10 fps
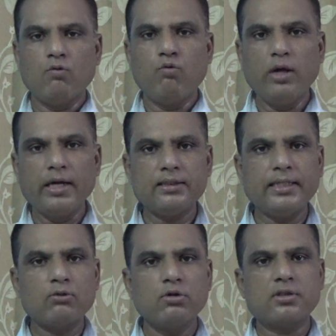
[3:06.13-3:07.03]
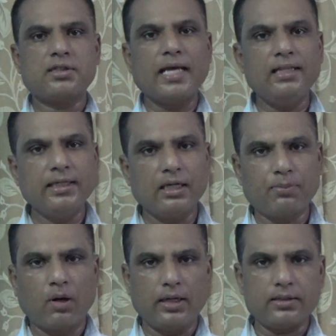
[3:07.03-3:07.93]
where they could sell their
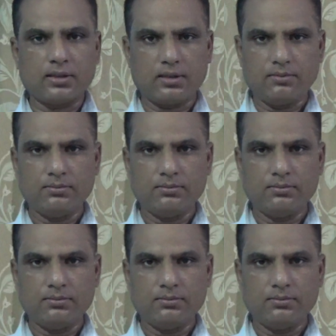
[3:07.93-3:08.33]
product,